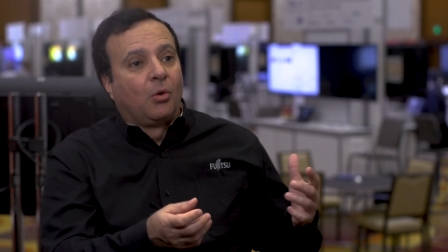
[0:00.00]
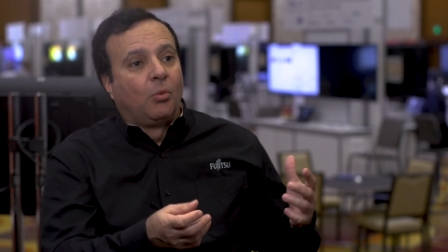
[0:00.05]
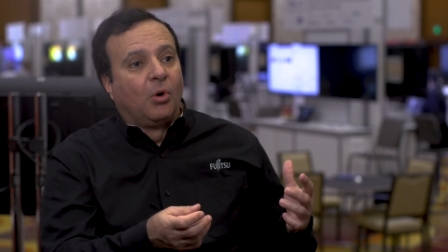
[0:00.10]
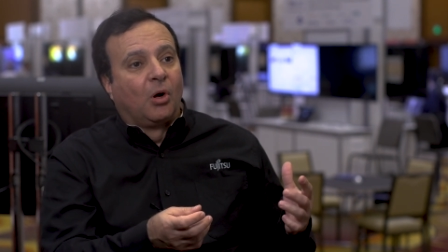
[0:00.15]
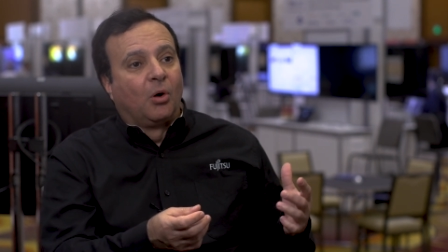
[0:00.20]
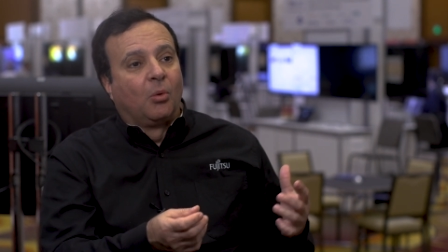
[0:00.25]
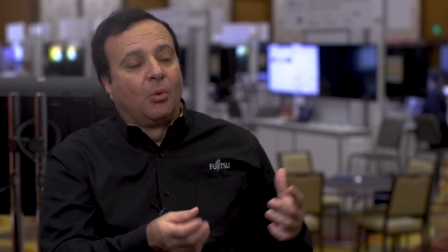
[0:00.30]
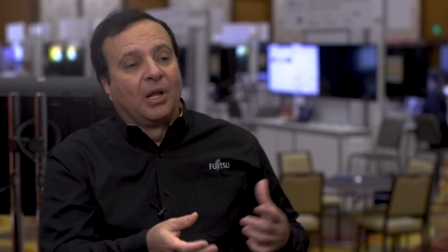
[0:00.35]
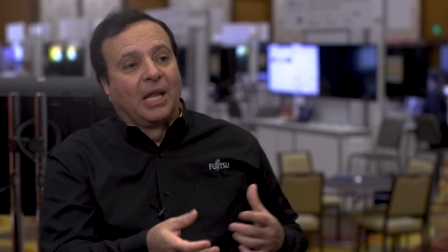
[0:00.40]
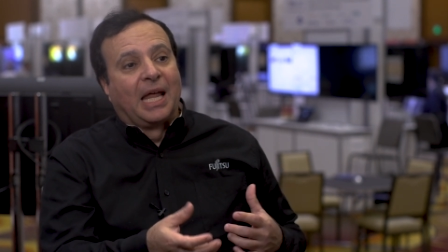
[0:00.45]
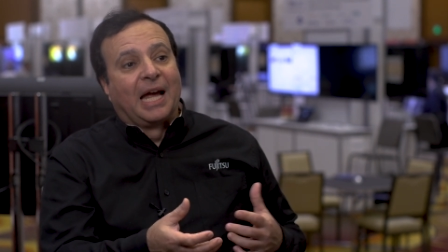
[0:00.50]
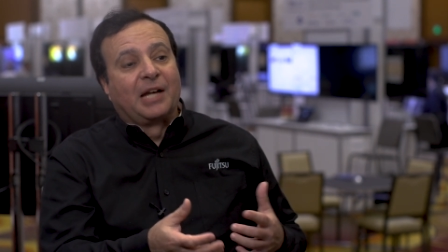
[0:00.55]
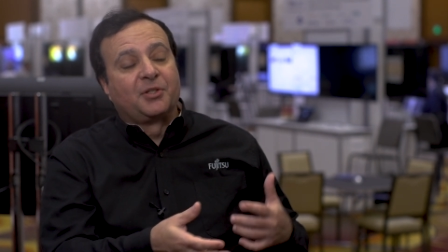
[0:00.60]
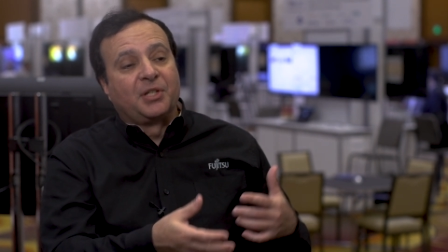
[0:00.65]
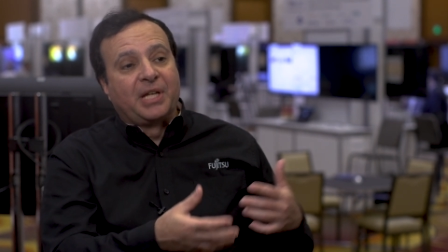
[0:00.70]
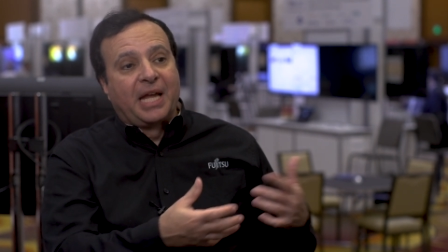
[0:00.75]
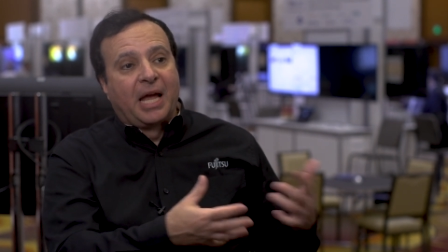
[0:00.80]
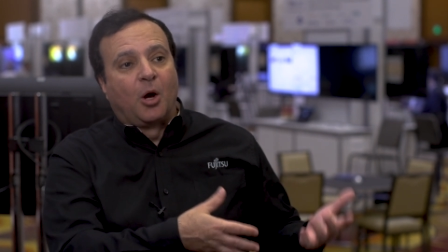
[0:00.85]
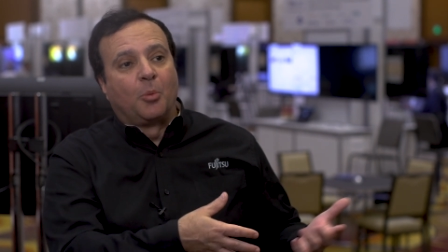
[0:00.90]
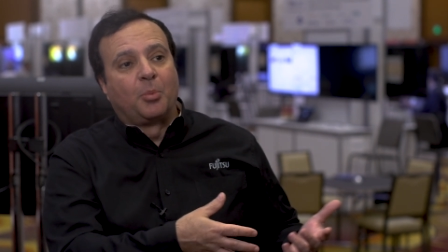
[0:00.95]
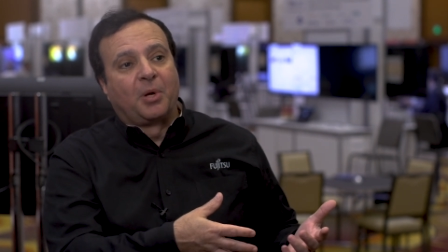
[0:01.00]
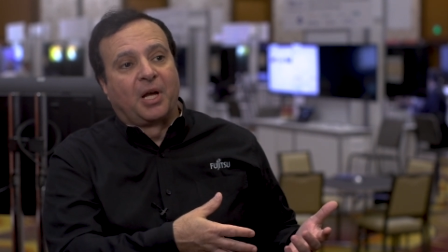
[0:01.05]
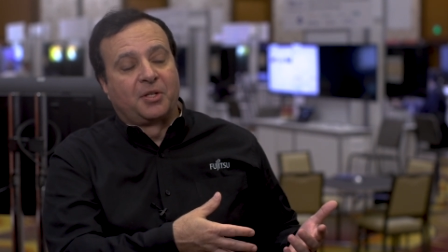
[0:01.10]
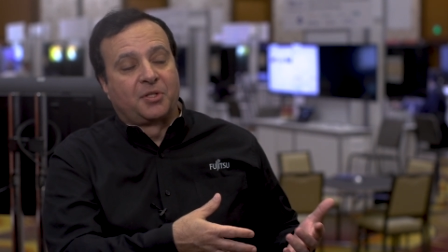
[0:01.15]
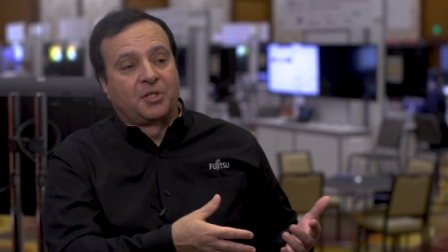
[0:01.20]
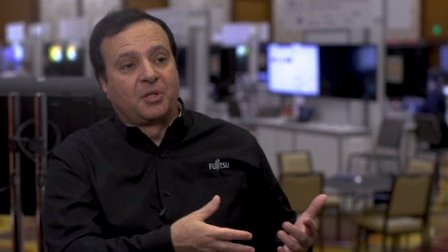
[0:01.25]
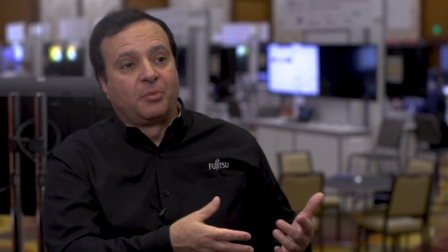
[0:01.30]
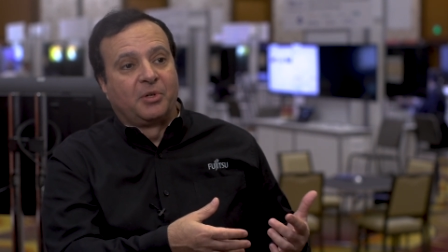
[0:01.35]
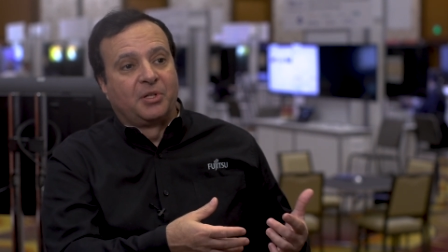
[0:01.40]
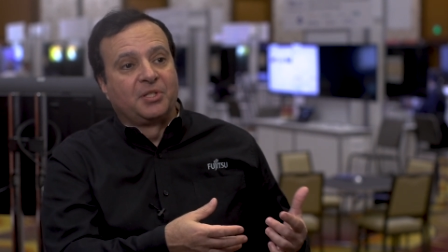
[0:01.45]
where we'll actually help
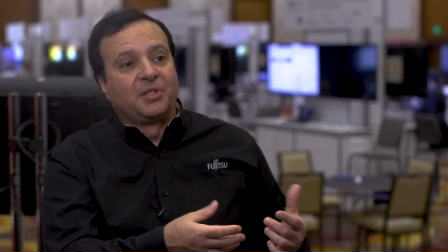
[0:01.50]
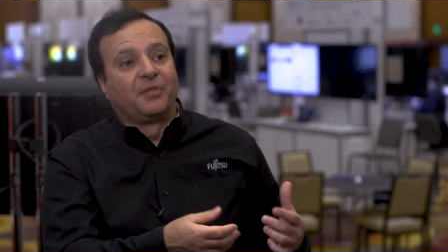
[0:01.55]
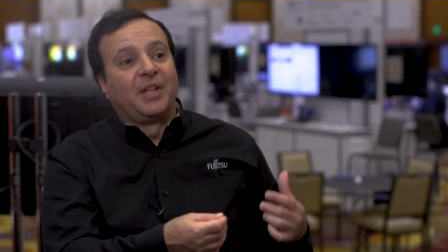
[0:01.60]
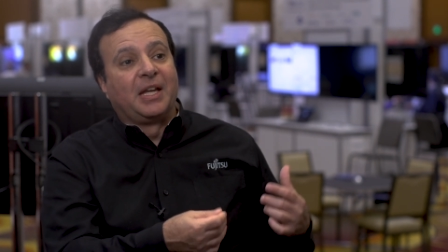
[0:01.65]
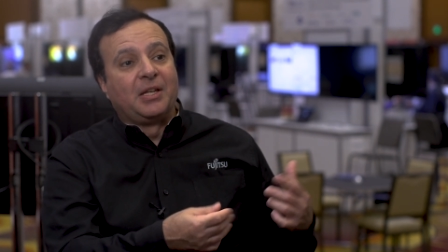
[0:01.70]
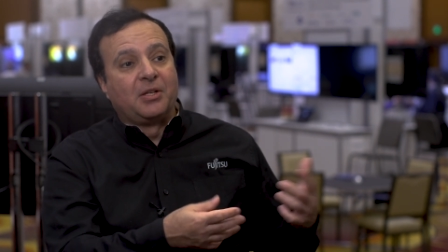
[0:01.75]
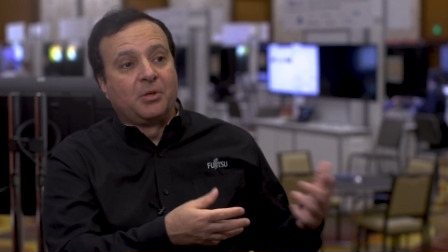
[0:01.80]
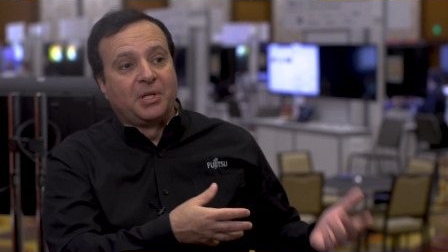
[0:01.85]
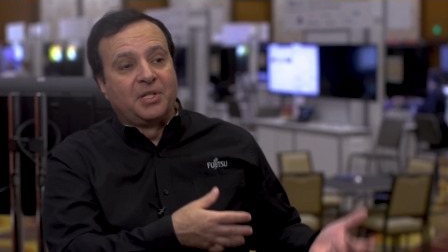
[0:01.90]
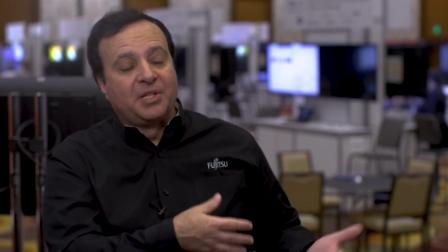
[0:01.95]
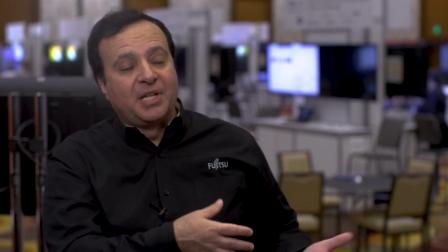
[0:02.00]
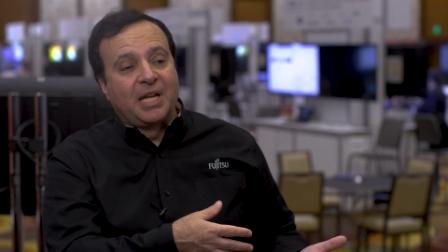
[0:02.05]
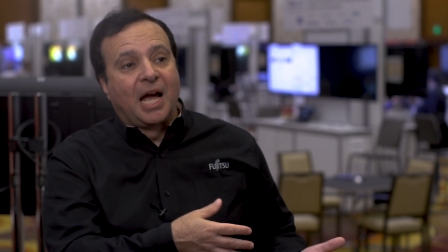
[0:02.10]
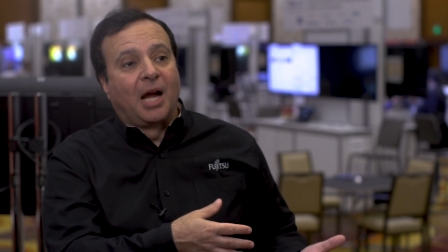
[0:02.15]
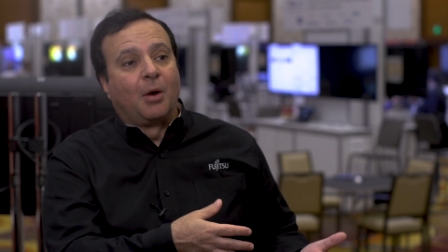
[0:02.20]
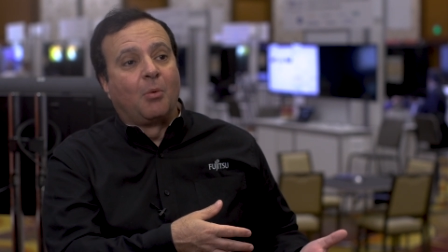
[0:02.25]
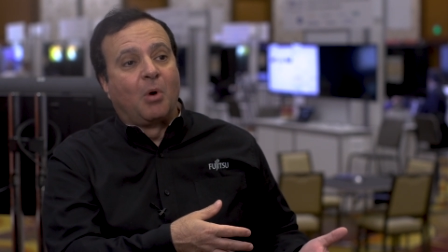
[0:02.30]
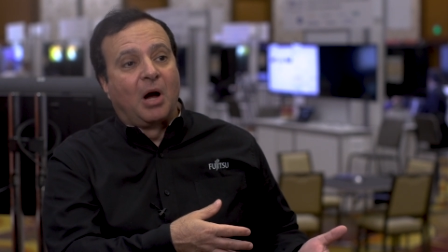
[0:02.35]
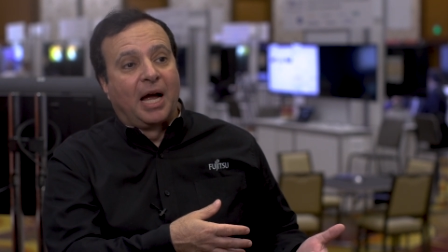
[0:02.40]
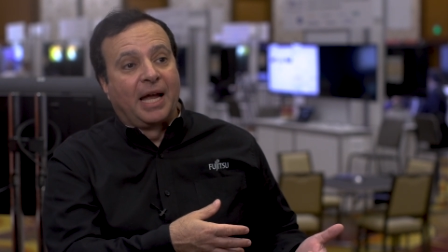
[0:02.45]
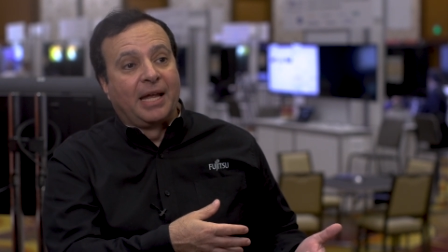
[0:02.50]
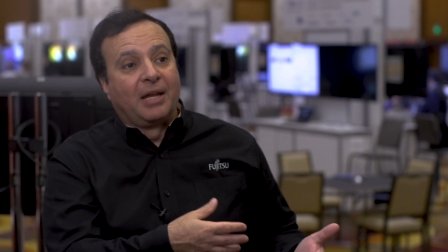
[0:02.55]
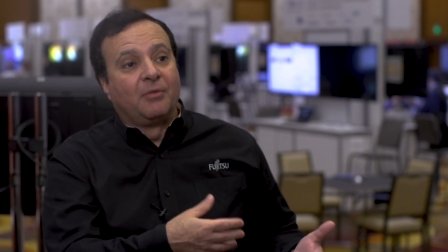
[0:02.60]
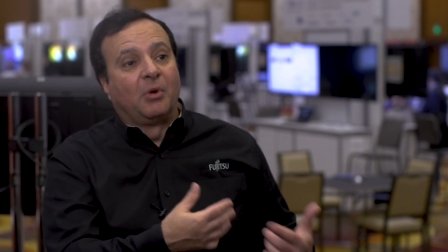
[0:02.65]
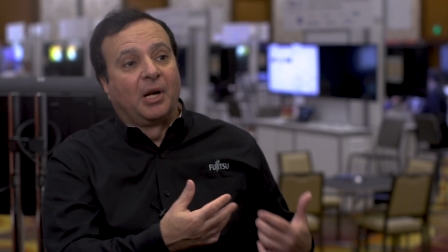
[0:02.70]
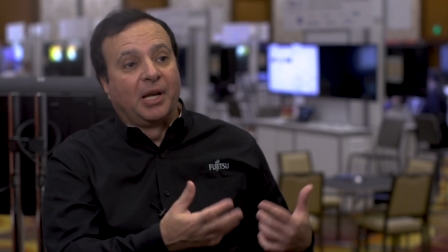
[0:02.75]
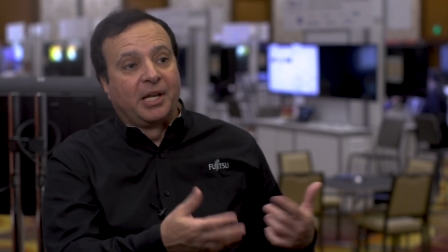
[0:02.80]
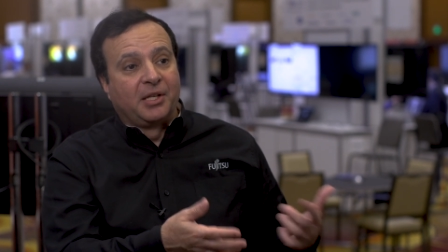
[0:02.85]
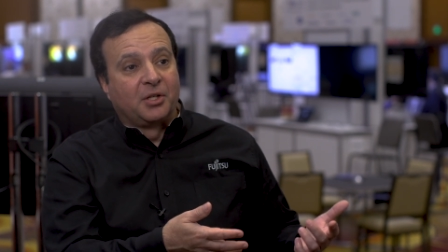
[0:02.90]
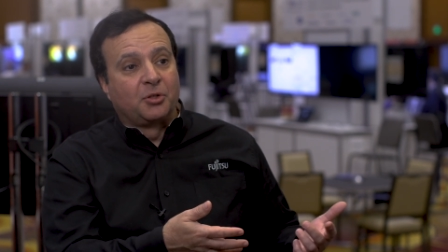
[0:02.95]
customers if they do a DIY
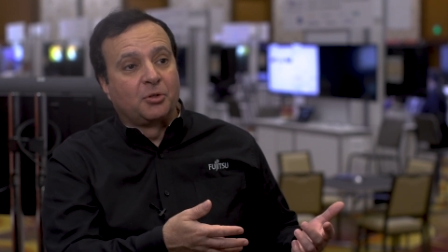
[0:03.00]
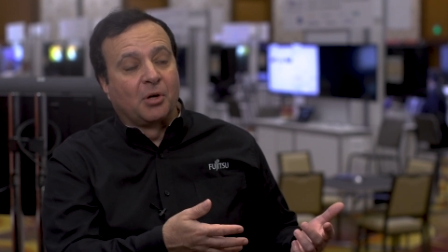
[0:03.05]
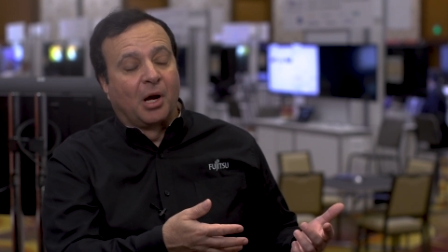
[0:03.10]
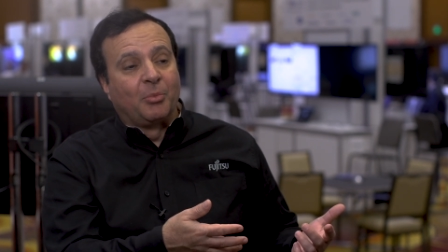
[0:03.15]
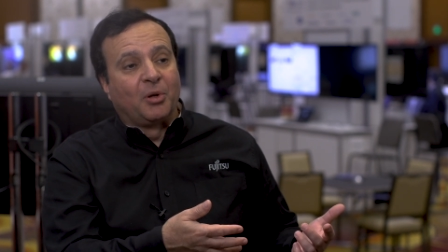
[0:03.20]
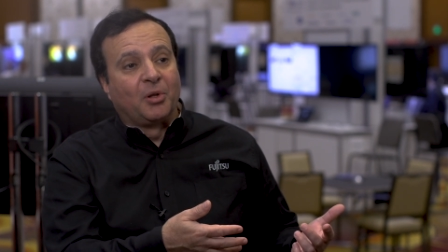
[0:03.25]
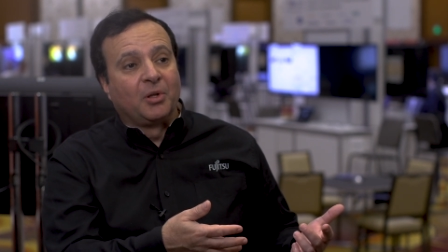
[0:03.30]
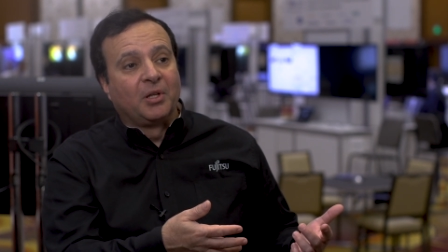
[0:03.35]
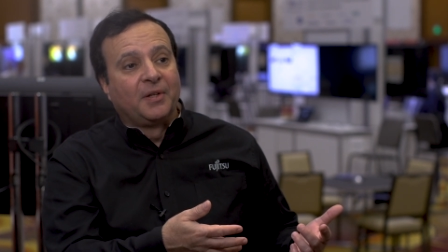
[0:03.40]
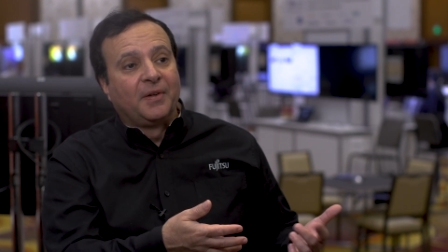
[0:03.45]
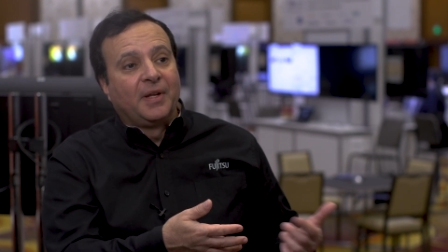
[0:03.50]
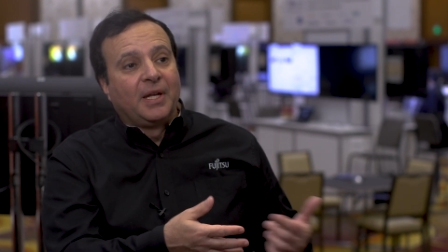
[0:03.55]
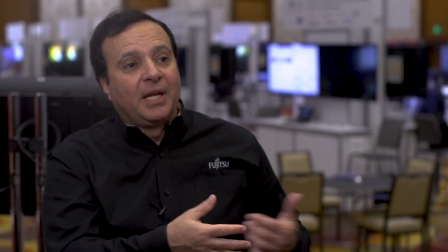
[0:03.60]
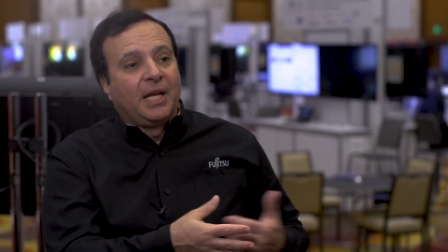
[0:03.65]
and run into trouble.